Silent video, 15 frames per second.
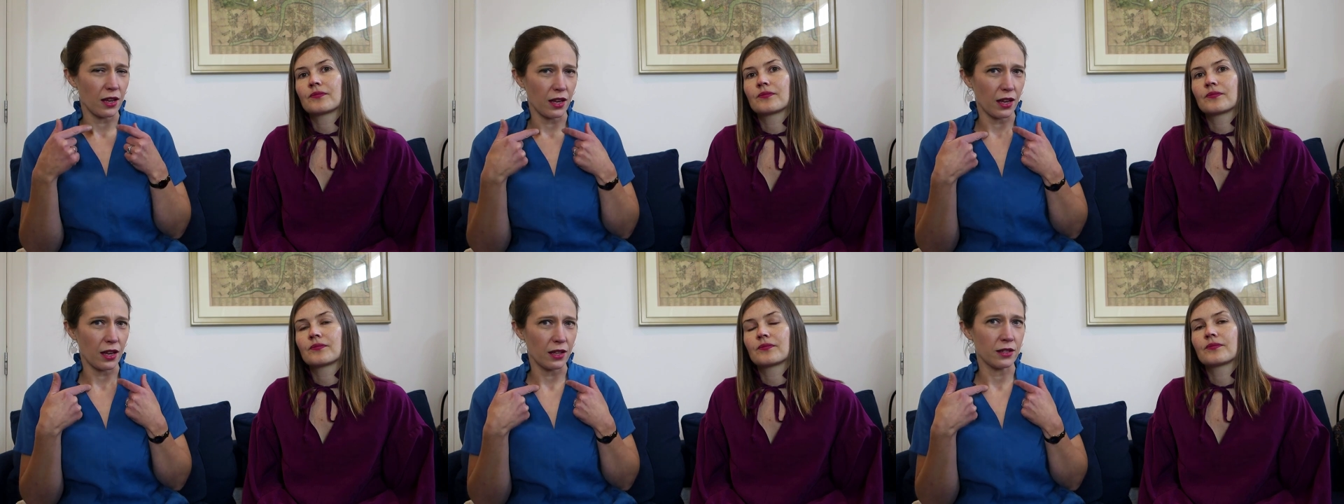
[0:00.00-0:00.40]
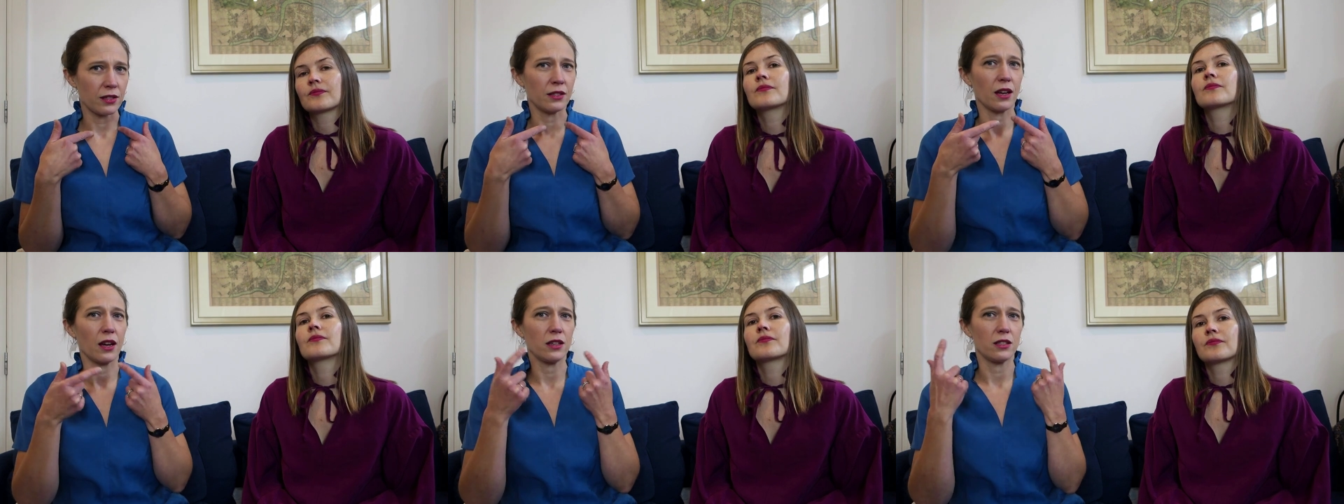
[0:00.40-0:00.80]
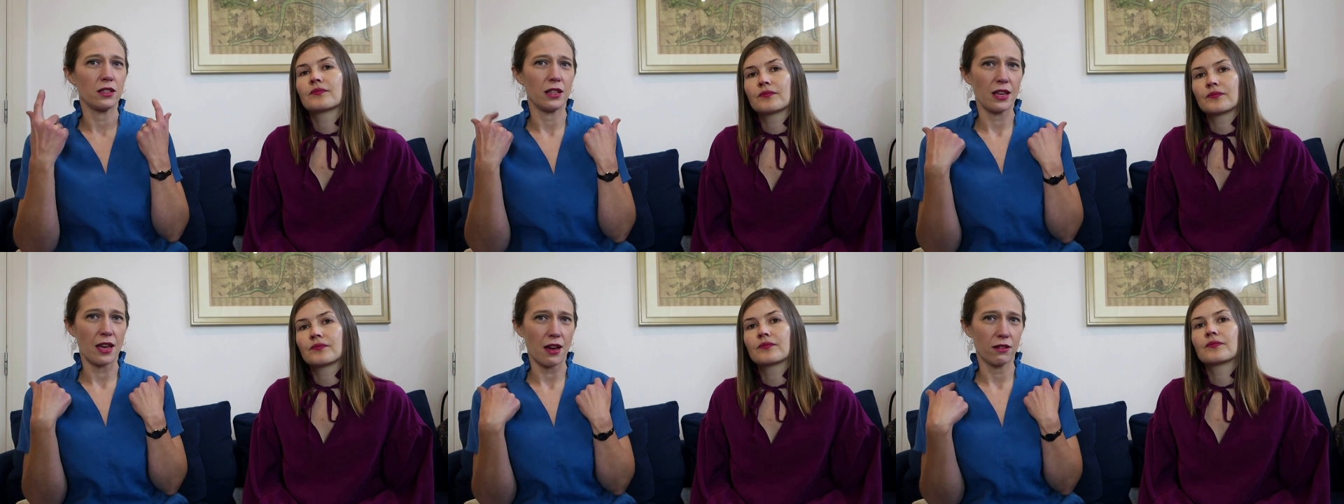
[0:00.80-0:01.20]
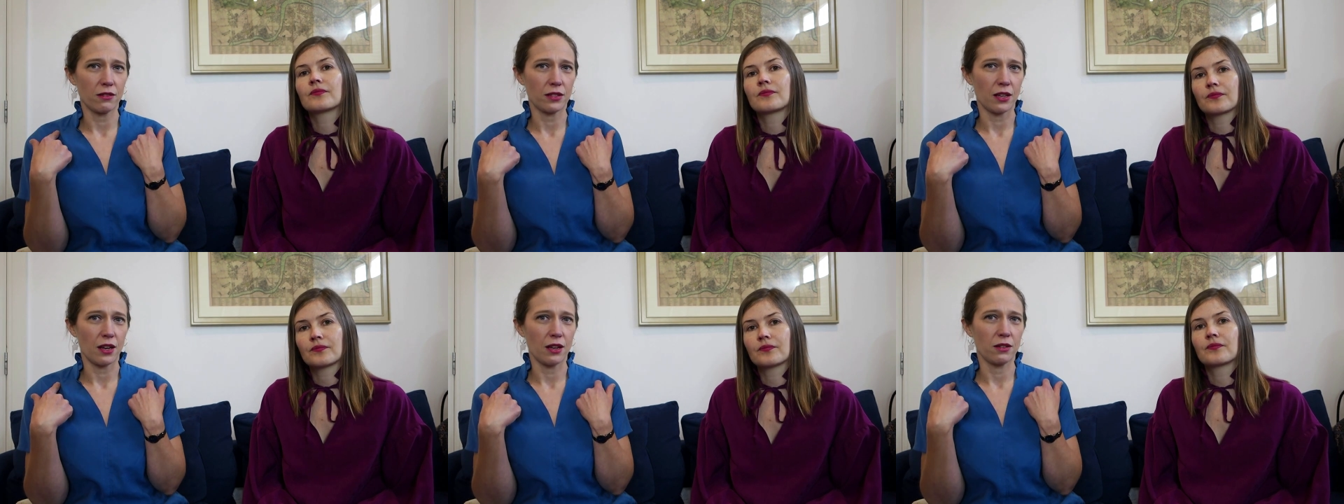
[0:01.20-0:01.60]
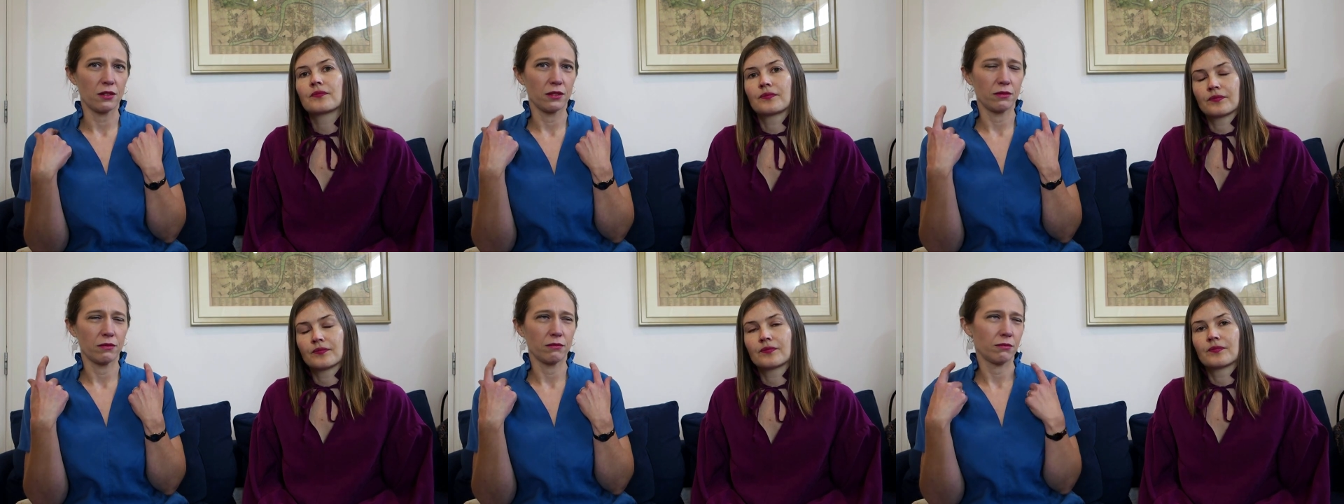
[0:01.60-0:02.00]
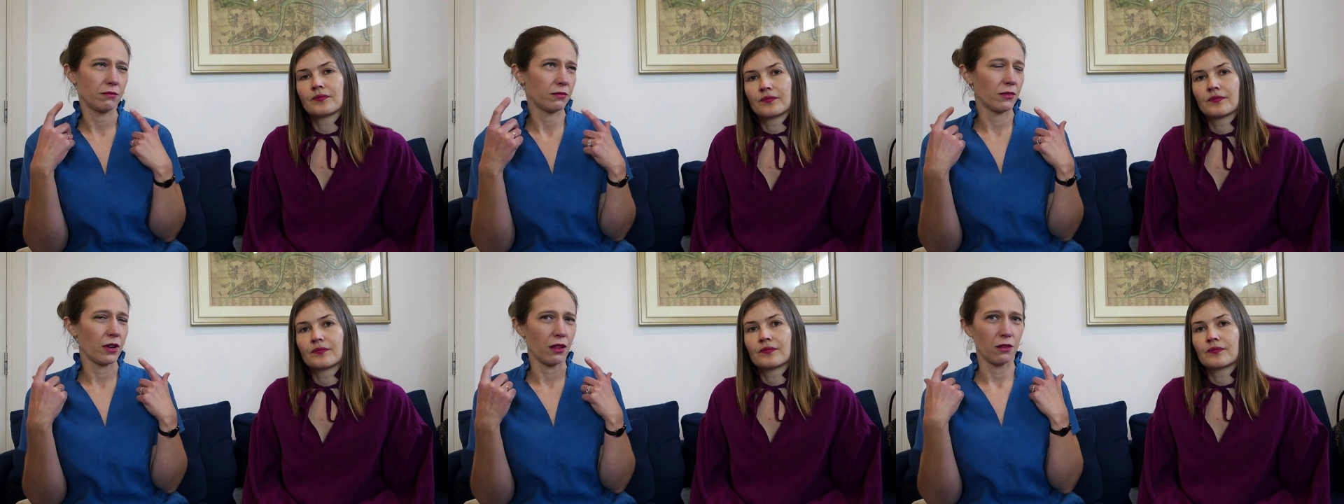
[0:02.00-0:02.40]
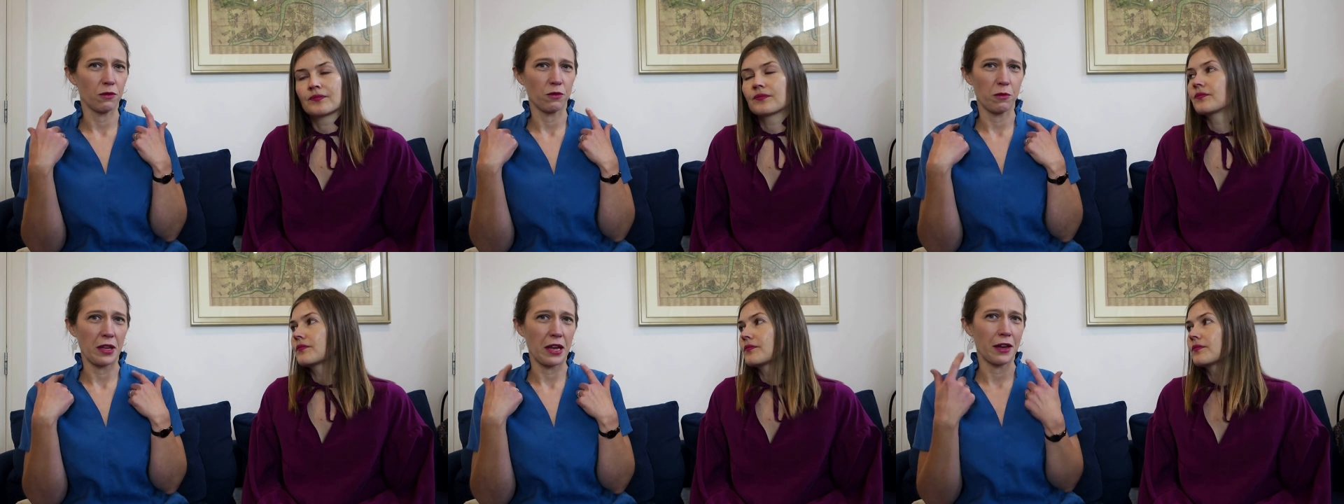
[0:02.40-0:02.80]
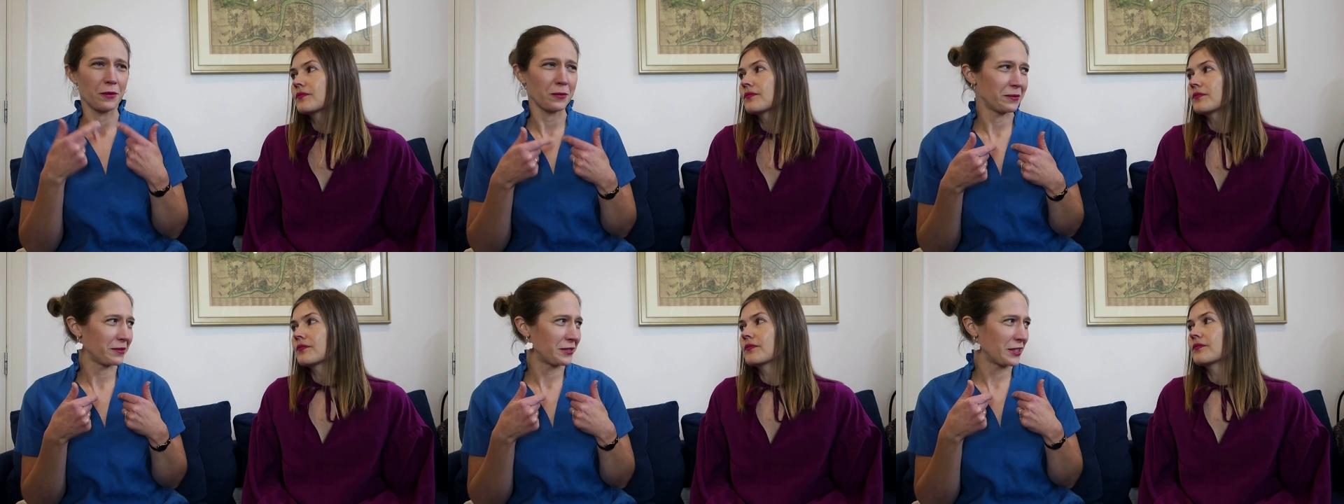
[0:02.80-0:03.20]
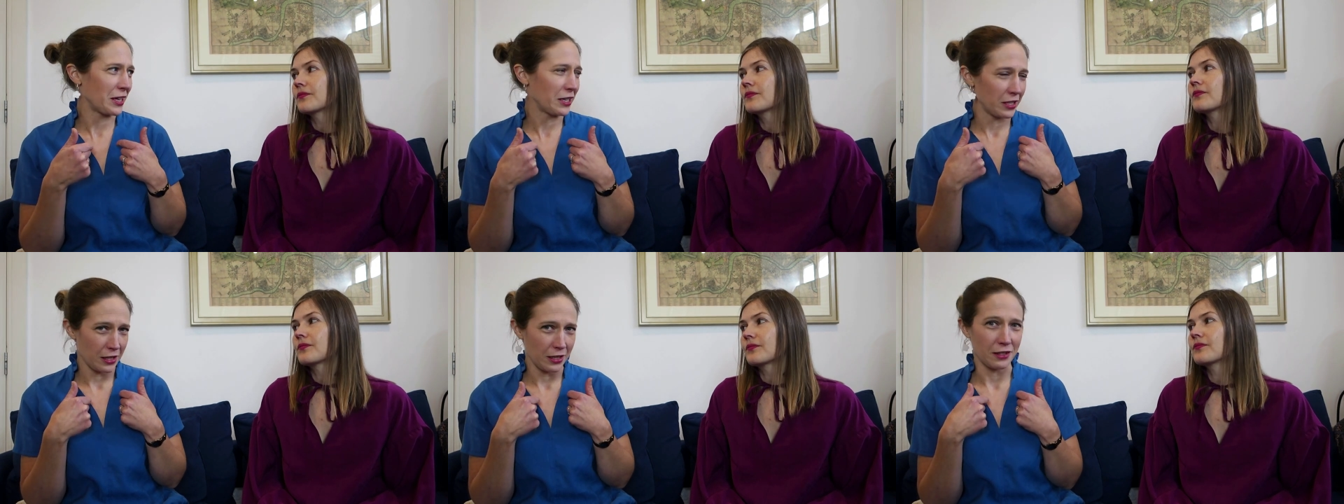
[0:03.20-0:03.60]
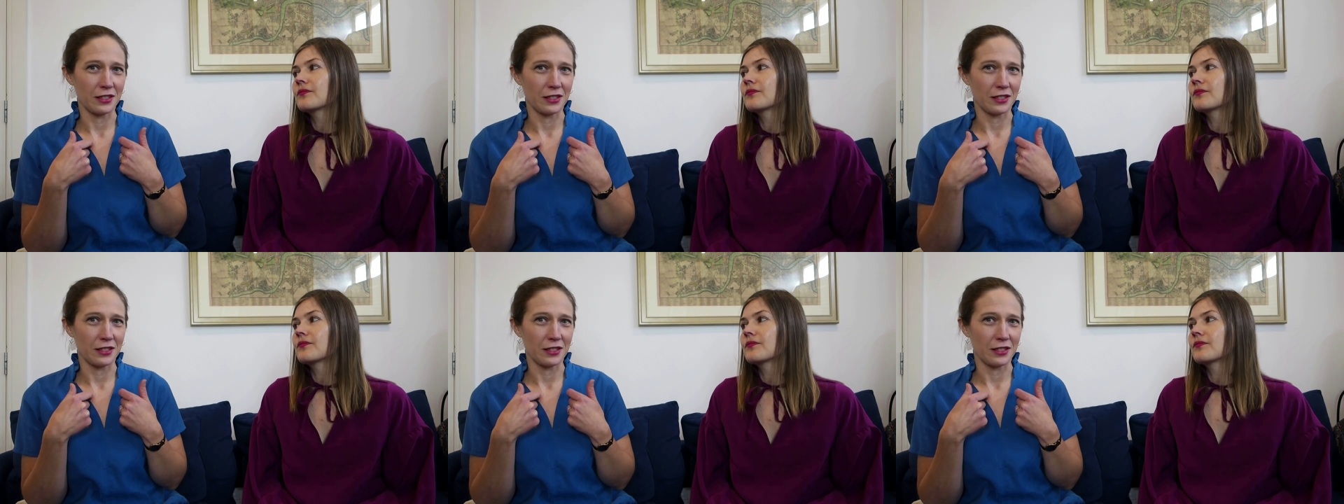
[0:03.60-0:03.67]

Speaker 1: inside to the outside rather than from the outside to the mm-hmm.